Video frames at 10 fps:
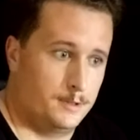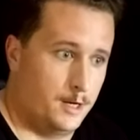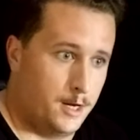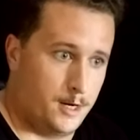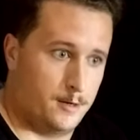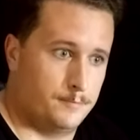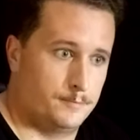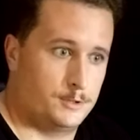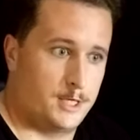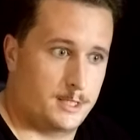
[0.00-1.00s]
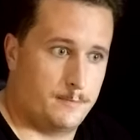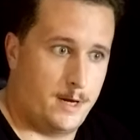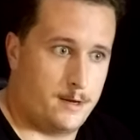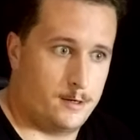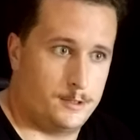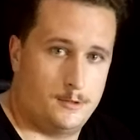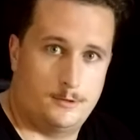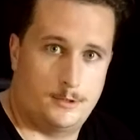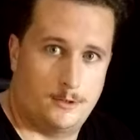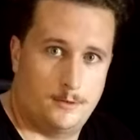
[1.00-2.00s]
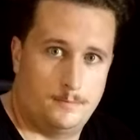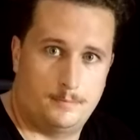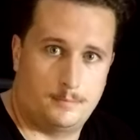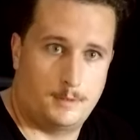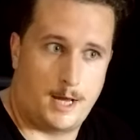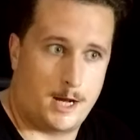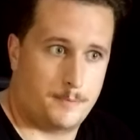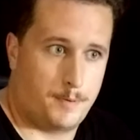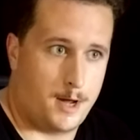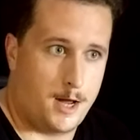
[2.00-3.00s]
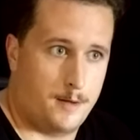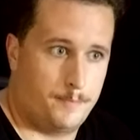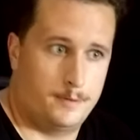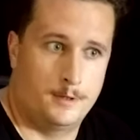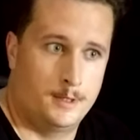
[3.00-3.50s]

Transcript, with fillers: Um, check him out on YouTube, Doc Pop.